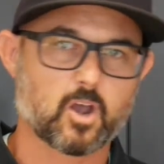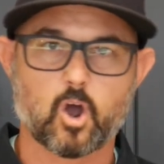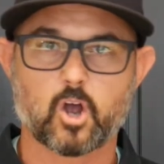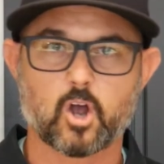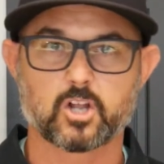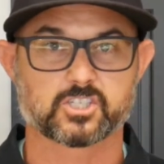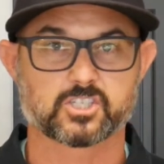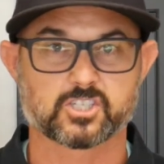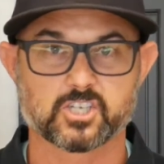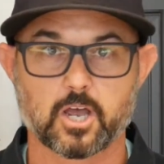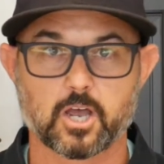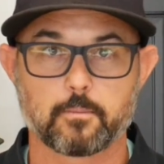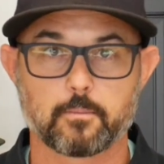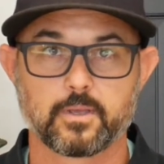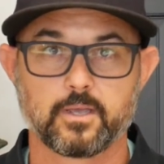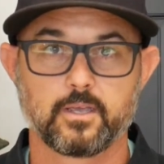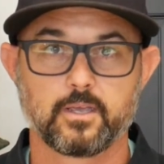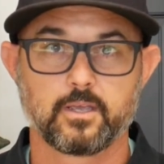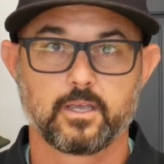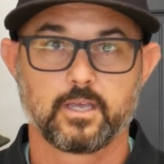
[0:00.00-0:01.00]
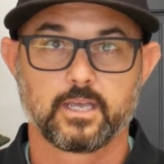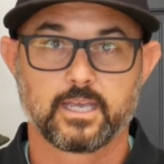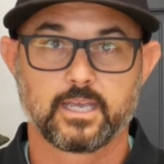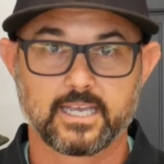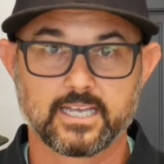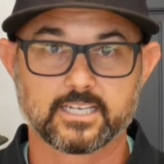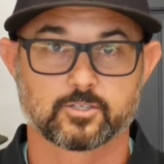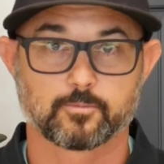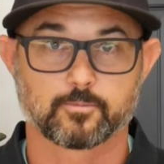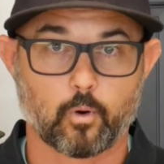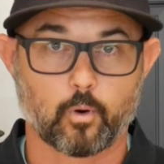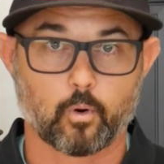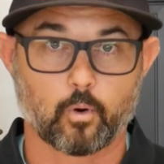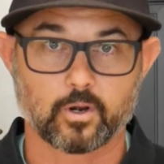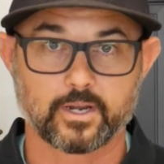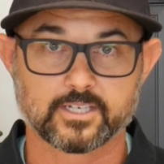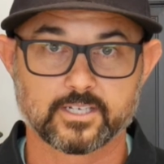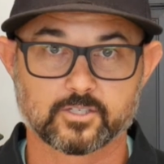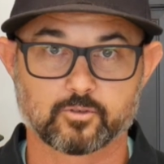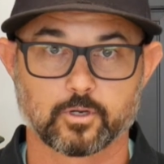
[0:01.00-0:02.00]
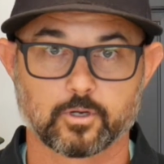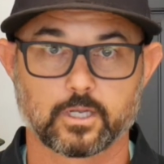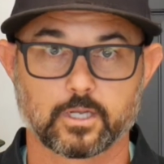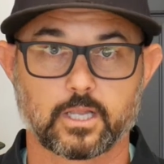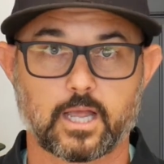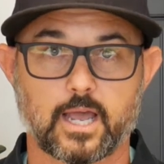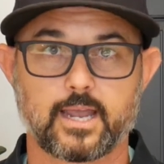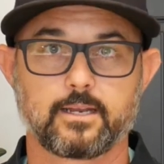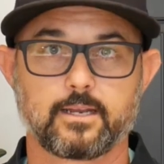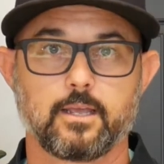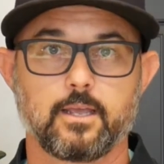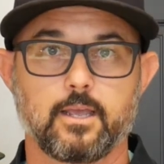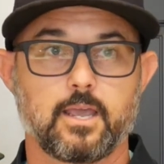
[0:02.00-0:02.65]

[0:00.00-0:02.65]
on some poor Israelite.